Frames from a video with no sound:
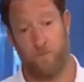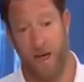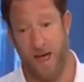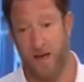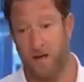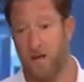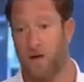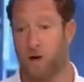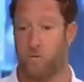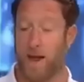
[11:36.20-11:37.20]
With Penn,
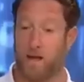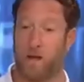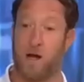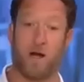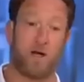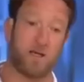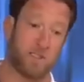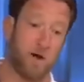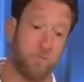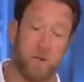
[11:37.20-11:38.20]
a regulator can
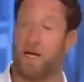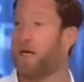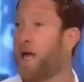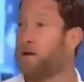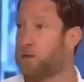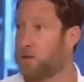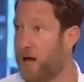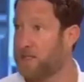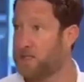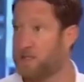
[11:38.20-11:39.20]
start playing games with
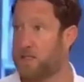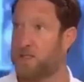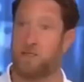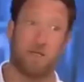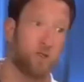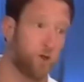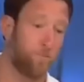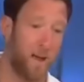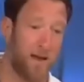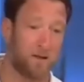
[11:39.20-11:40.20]
licenses, issue
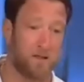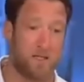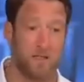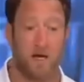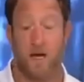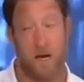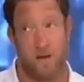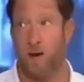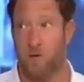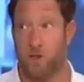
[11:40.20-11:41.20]
penalties, and
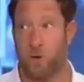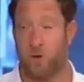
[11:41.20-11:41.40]
they were